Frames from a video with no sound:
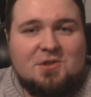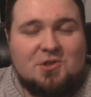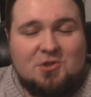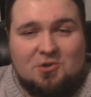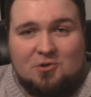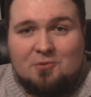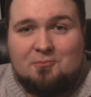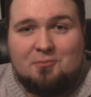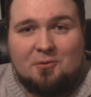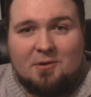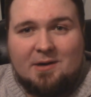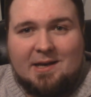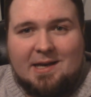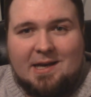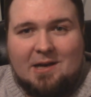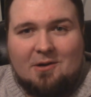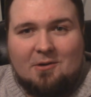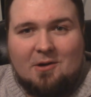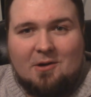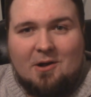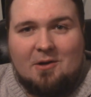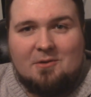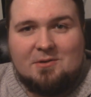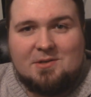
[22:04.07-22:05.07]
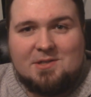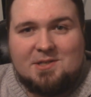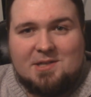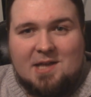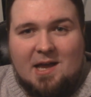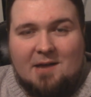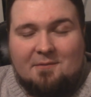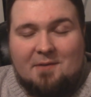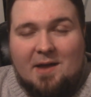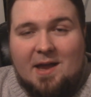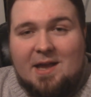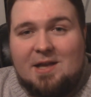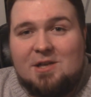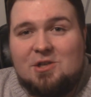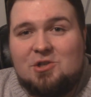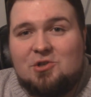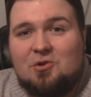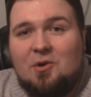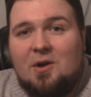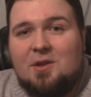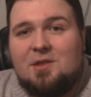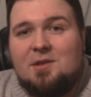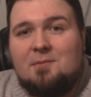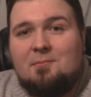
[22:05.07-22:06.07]
superhero stuff. I
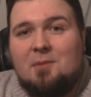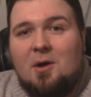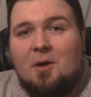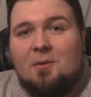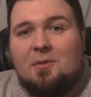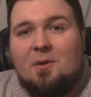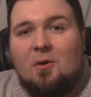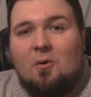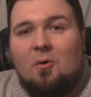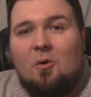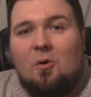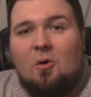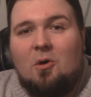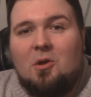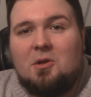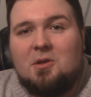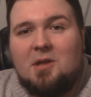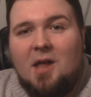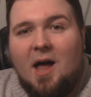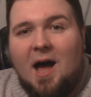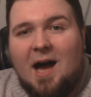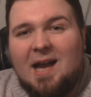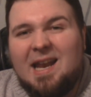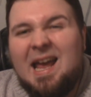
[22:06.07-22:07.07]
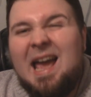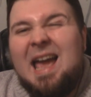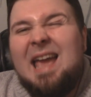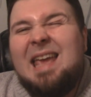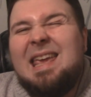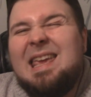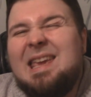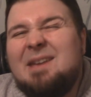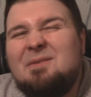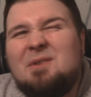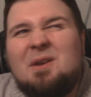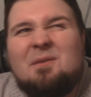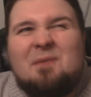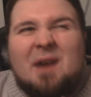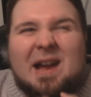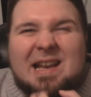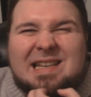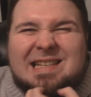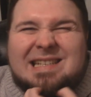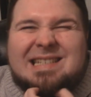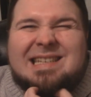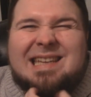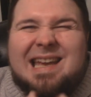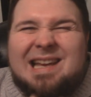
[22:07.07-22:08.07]
enjoyed them both a whole lot, even if I
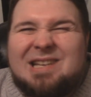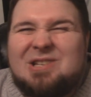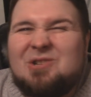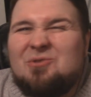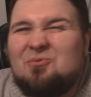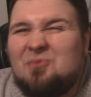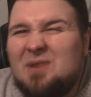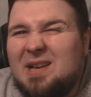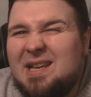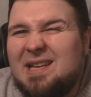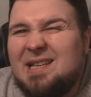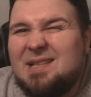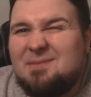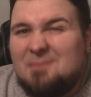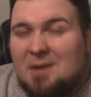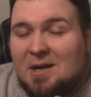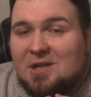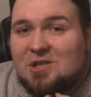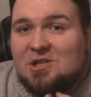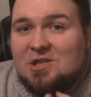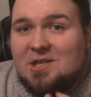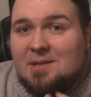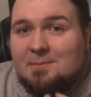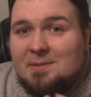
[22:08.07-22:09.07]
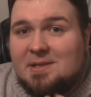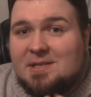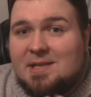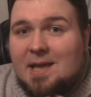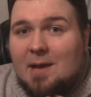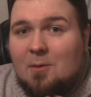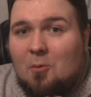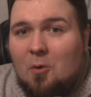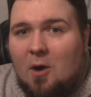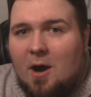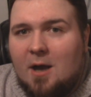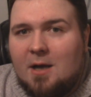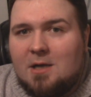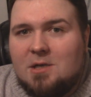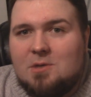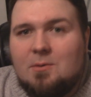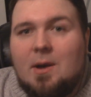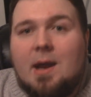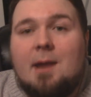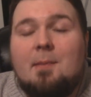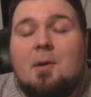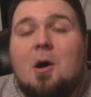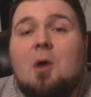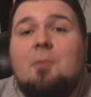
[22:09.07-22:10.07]
didn't get to read as much of them as I wanted to,
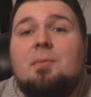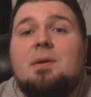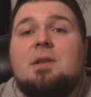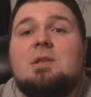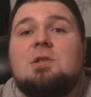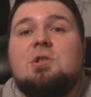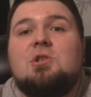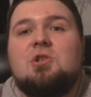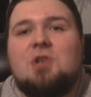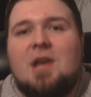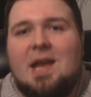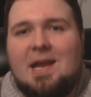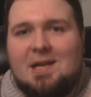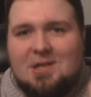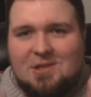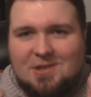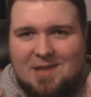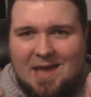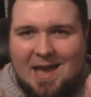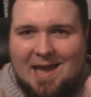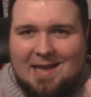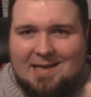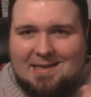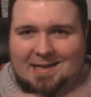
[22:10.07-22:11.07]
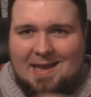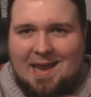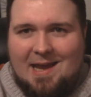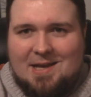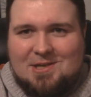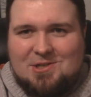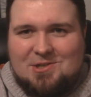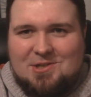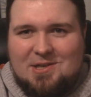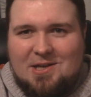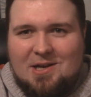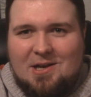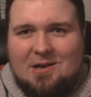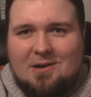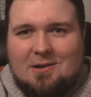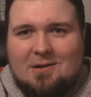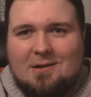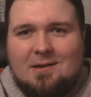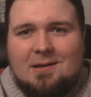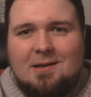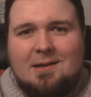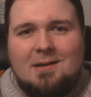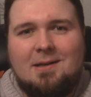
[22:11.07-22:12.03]
and I'm hoping to change that next year.